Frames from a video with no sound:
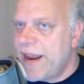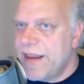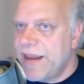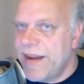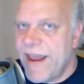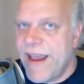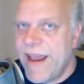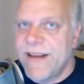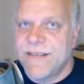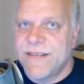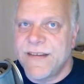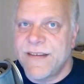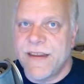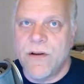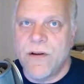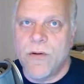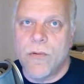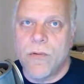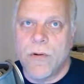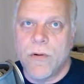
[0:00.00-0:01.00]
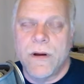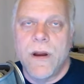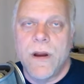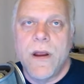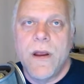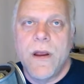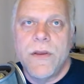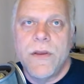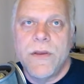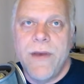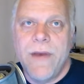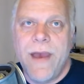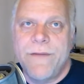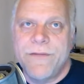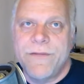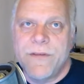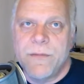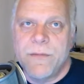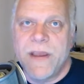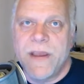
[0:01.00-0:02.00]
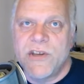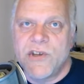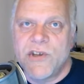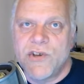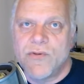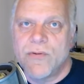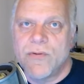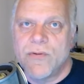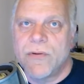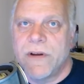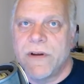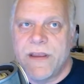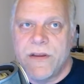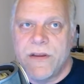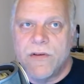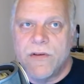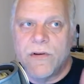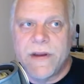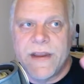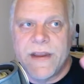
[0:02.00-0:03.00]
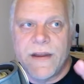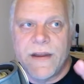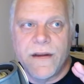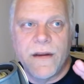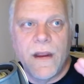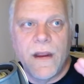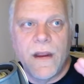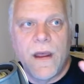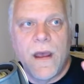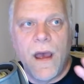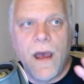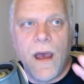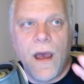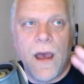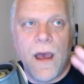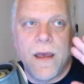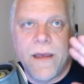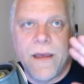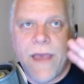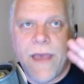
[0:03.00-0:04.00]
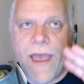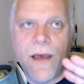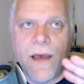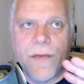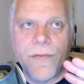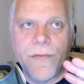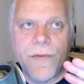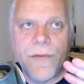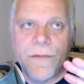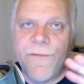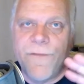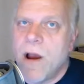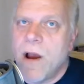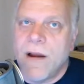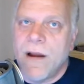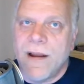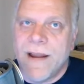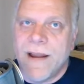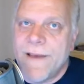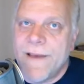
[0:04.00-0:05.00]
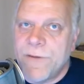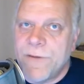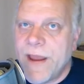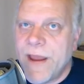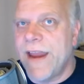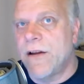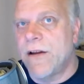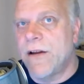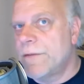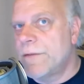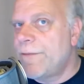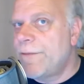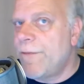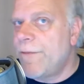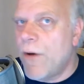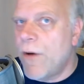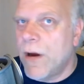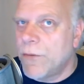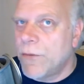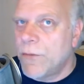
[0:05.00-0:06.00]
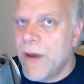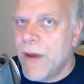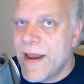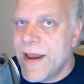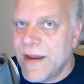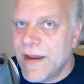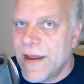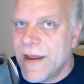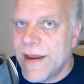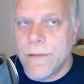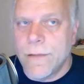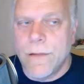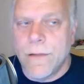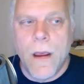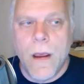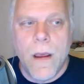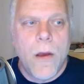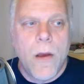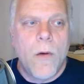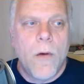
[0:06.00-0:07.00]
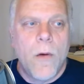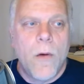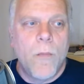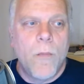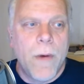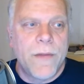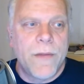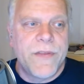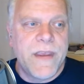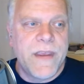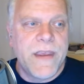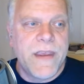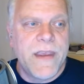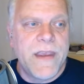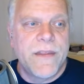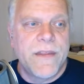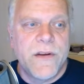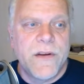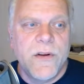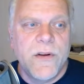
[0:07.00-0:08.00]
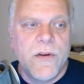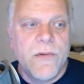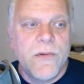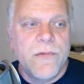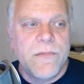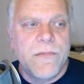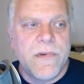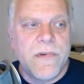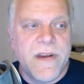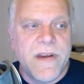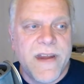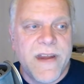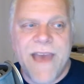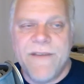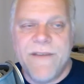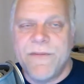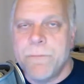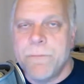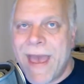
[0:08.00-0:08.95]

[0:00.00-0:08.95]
take an exit or you have to make sure that you're in uh, uh, the far left lane or the far right lane. Well, the the new nav-